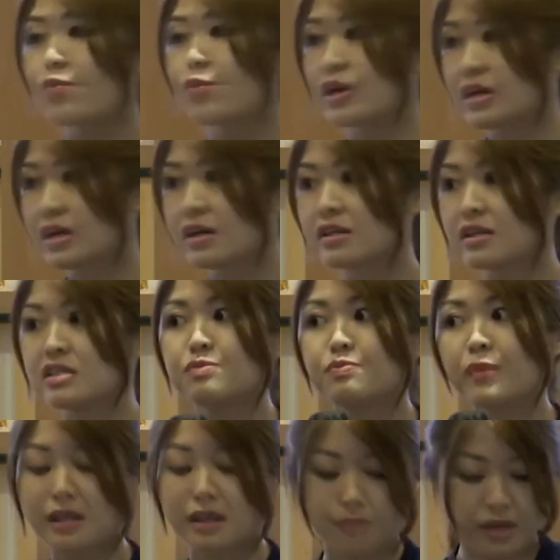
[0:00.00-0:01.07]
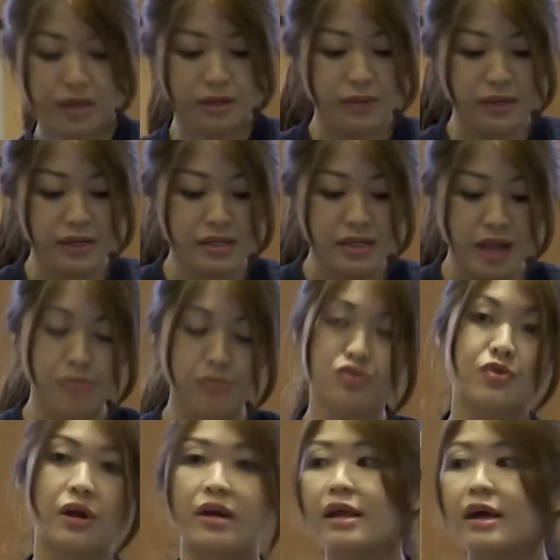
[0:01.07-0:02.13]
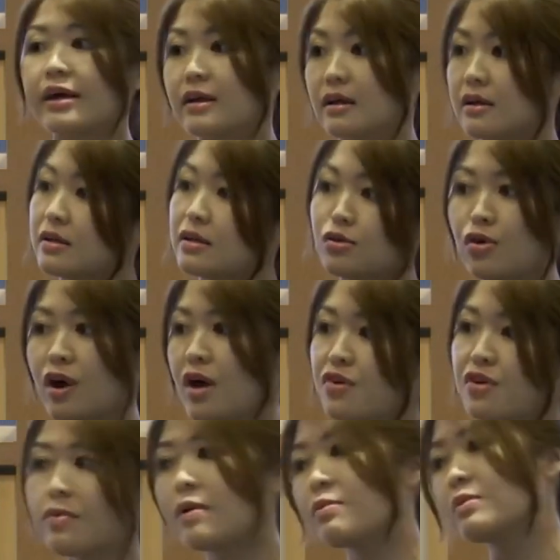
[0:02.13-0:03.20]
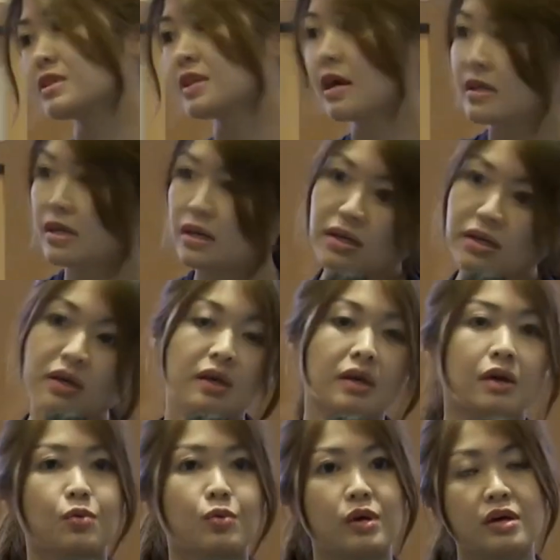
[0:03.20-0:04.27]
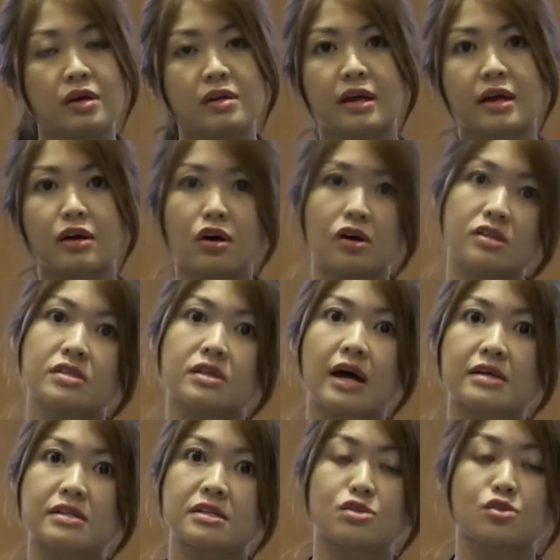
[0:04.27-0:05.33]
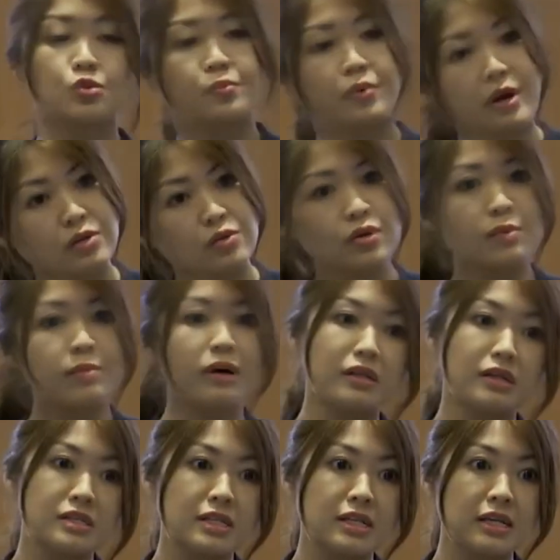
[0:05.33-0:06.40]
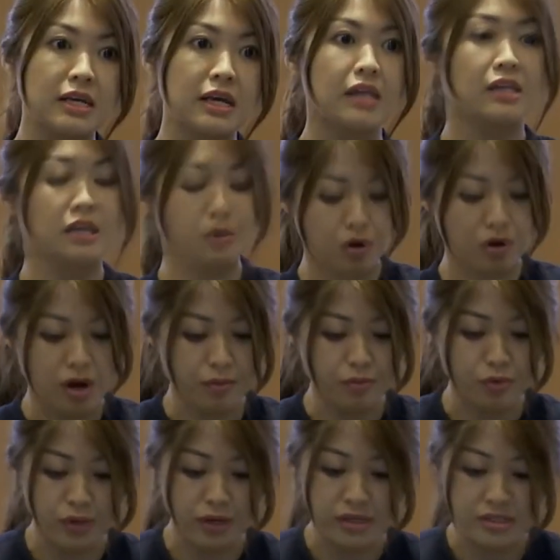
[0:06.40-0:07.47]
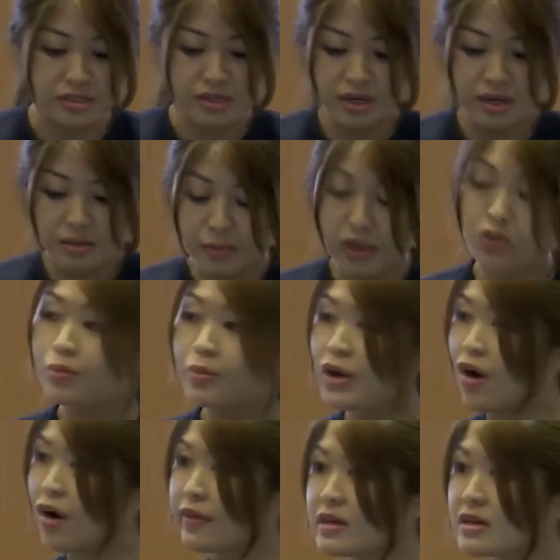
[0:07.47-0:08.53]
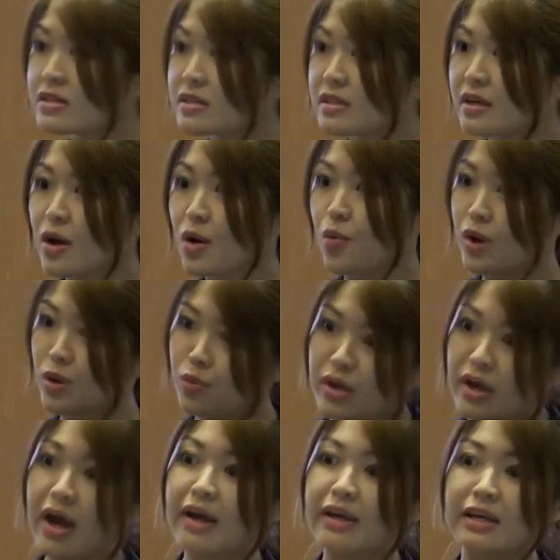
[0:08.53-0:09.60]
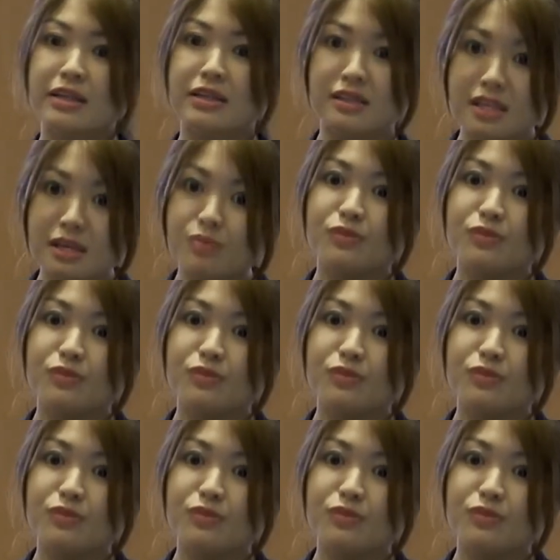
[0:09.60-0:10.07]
we hear this many, many, many times, right? Like, you know, every Bible study, we hear that God asks us to pray to him earnestly and he will come to us. But to be honest, when we are in deep,